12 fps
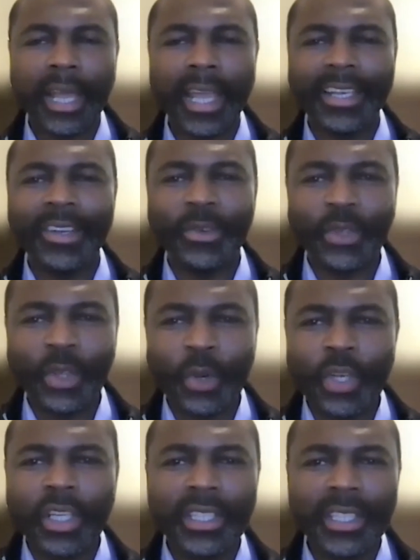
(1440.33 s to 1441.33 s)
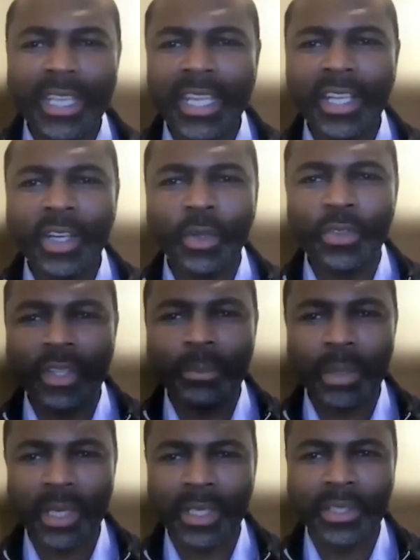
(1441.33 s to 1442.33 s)
I know no good deed goes
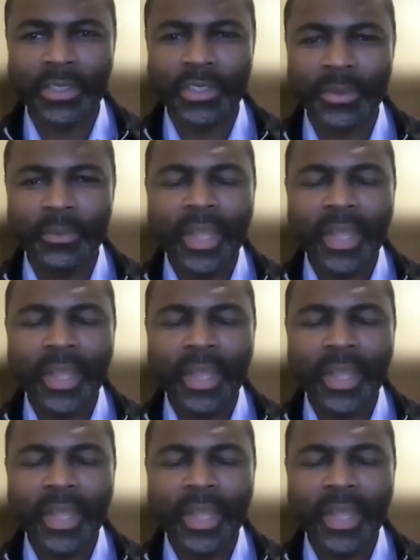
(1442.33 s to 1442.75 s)
unpunished.